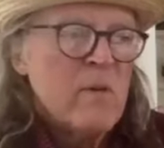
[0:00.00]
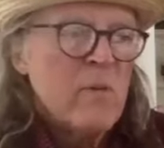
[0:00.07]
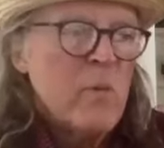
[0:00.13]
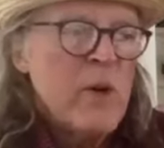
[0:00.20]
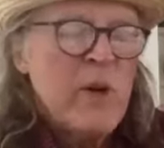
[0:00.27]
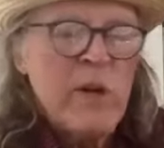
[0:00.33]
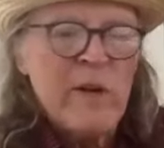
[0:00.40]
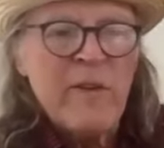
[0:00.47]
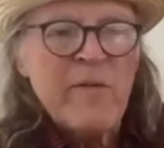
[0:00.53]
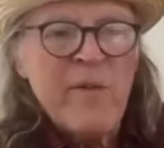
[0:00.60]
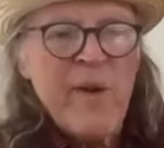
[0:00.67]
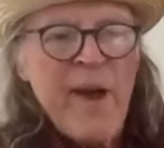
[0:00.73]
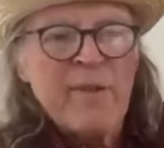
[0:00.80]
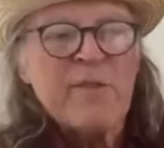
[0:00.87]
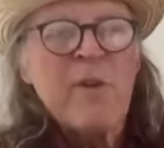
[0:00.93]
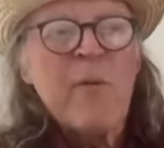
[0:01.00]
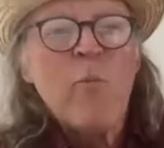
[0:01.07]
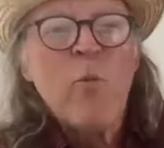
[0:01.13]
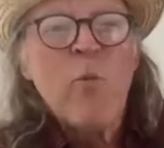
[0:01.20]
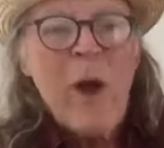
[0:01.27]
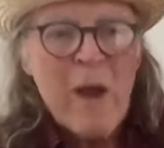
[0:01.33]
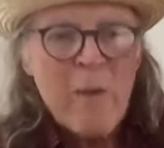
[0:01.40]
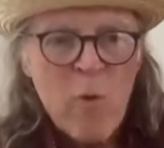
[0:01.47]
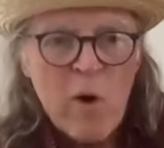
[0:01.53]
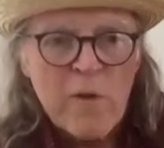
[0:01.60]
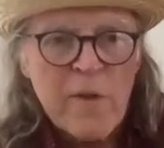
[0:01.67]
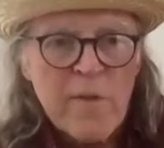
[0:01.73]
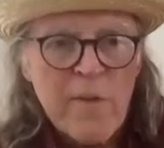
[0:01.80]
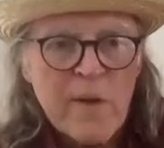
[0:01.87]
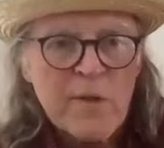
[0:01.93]
We could have advanced way more
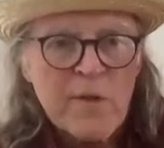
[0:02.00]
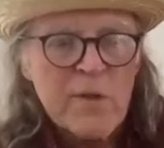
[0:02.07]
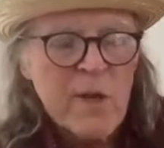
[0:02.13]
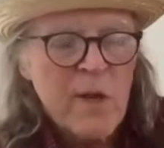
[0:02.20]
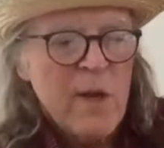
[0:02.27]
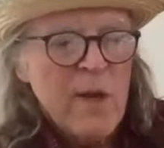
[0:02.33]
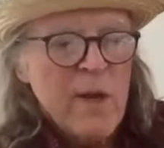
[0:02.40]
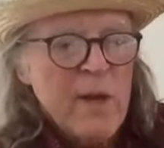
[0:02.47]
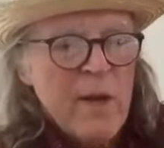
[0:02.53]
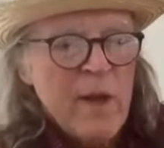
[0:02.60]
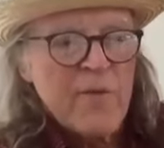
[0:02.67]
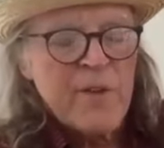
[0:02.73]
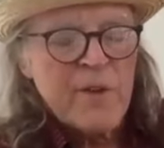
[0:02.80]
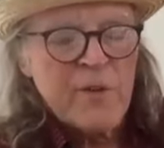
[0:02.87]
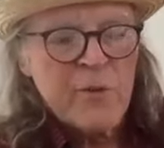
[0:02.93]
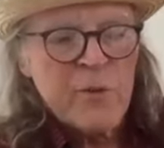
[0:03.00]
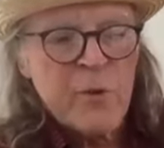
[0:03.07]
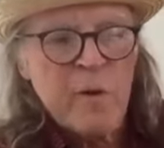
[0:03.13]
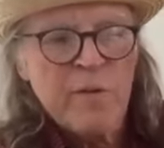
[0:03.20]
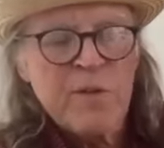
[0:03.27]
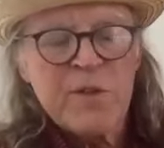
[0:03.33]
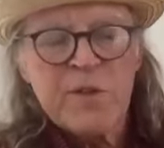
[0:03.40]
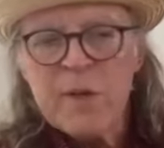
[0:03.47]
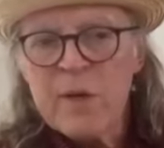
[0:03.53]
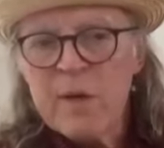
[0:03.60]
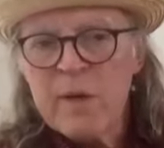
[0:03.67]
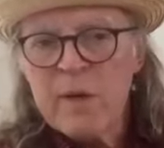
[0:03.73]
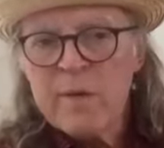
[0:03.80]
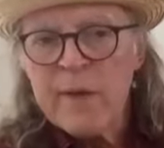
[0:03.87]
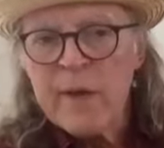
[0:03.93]
than this if the truths
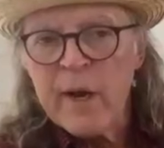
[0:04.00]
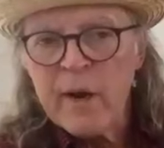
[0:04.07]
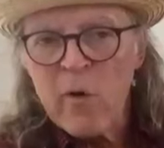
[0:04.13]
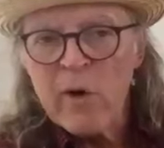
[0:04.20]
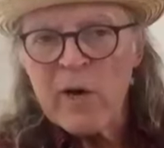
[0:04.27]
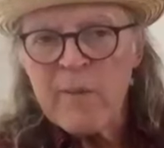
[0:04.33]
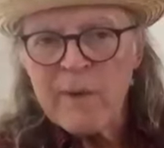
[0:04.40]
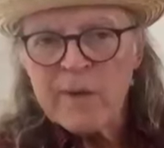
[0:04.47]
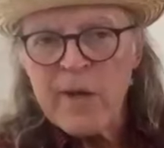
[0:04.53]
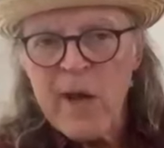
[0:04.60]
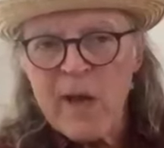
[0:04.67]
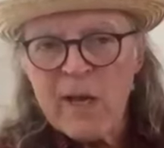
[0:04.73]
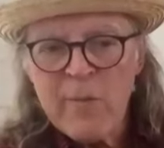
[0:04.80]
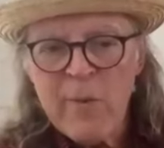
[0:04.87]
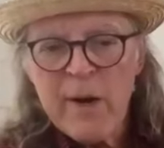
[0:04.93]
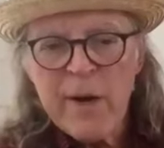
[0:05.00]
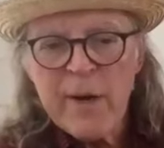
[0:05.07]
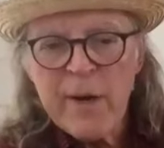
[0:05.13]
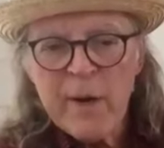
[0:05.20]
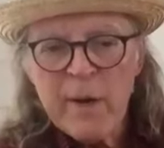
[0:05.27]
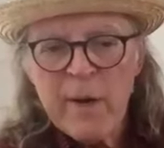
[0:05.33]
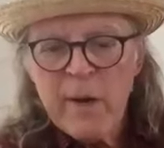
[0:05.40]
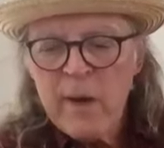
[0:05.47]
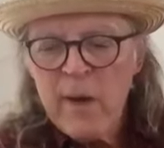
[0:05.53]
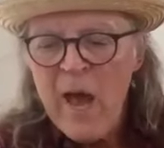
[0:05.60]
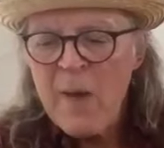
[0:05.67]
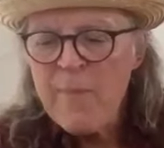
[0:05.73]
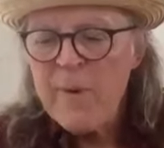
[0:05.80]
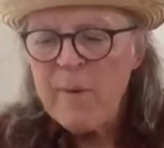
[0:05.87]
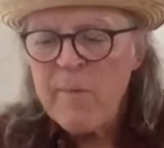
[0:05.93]
that had already been documented
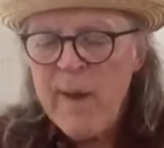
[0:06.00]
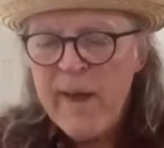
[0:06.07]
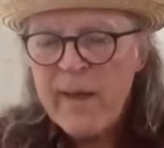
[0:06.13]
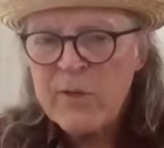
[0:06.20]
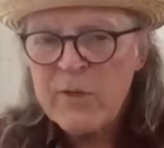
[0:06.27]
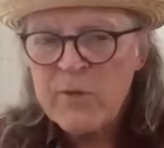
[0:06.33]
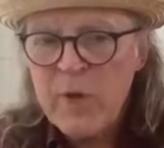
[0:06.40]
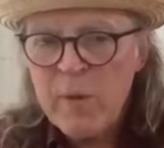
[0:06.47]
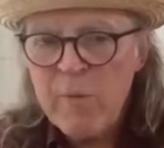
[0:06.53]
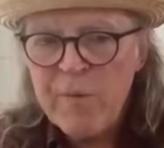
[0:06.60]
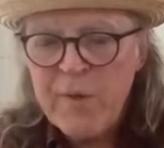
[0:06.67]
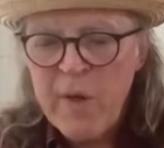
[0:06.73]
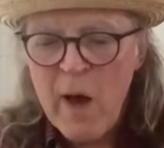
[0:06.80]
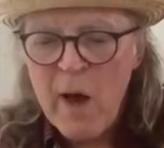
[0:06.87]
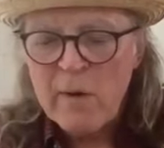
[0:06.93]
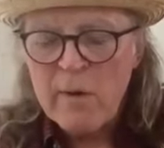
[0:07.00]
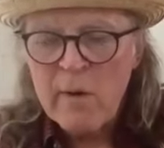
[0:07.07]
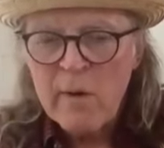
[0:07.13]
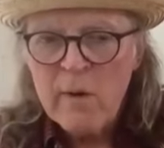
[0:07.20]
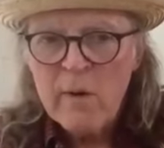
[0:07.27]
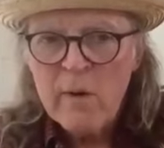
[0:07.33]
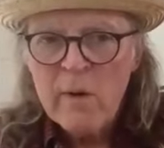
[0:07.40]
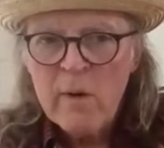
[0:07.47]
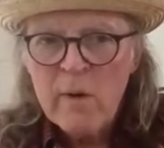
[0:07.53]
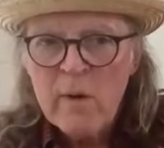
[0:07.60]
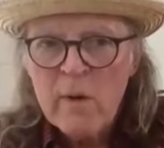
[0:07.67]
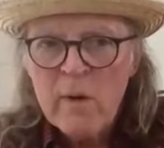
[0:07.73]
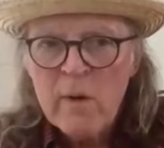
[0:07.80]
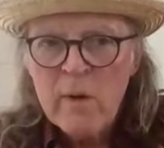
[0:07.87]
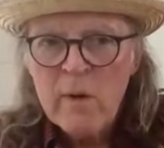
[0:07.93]
had been mainstream thought.
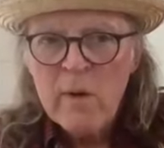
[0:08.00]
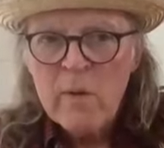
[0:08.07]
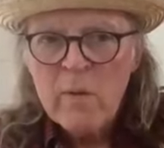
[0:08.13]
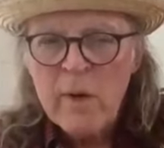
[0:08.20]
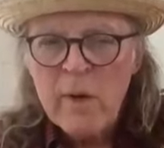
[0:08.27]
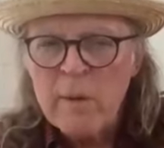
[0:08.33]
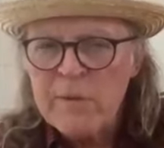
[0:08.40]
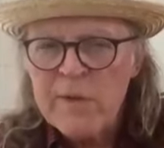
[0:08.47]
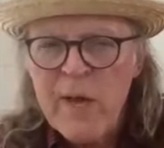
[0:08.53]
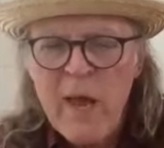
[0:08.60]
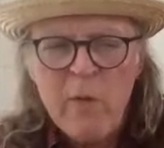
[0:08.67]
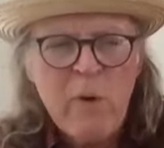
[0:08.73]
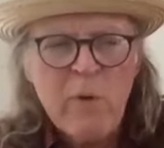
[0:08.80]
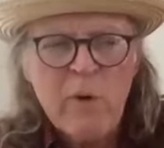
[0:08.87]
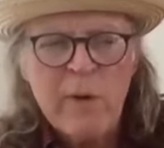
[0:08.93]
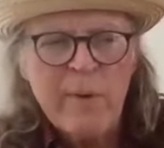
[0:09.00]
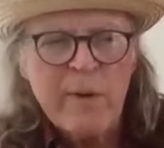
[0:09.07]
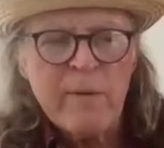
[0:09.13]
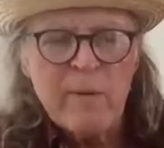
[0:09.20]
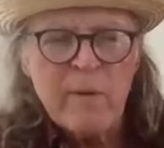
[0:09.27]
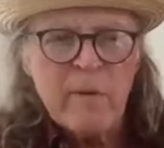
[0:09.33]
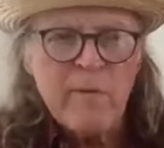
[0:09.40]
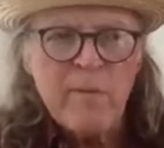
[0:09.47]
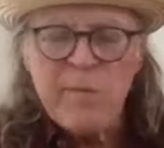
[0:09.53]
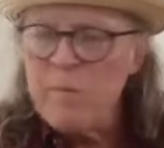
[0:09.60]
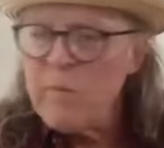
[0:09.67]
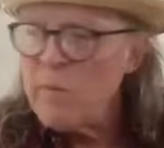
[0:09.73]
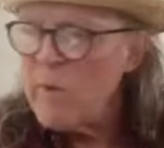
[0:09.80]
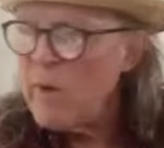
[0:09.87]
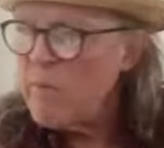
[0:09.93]
You know what I'm saying? We would have been
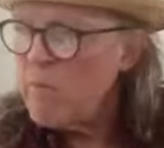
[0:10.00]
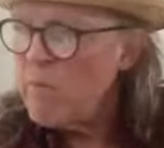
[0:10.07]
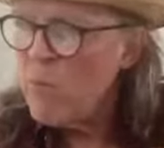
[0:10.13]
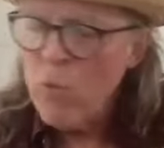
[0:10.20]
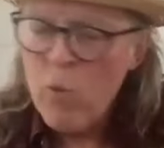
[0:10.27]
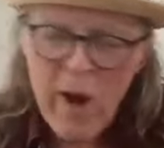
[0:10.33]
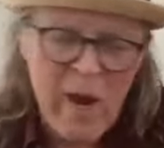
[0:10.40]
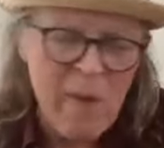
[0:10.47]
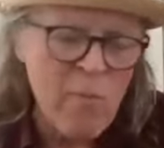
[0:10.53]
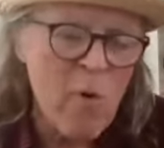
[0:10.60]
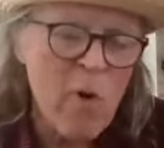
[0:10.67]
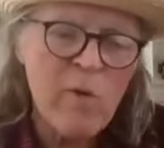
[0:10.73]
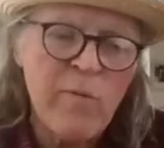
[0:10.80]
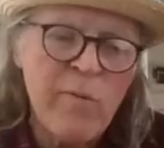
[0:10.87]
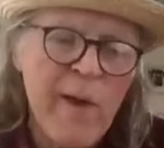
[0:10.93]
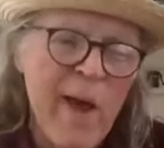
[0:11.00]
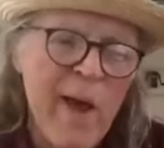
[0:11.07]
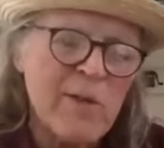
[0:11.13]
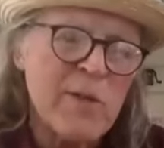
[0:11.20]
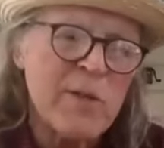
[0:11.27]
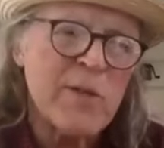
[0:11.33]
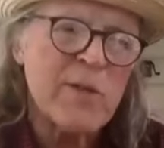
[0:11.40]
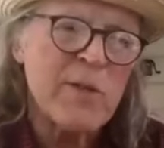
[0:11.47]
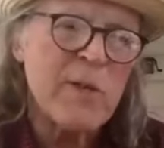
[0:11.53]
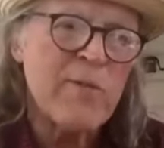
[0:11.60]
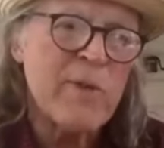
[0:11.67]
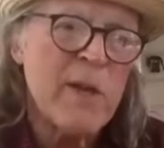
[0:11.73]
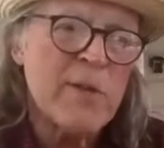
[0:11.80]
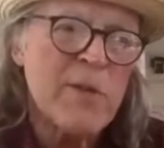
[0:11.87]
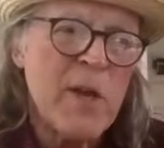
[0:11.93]
uh, way more advanced as a
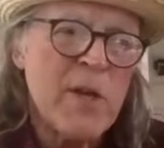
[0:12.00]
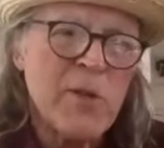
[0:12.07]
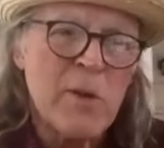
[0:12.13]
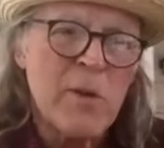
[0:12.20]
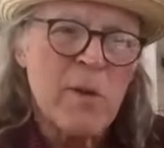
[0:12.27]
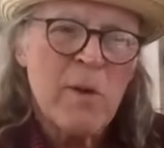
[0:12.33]
civilization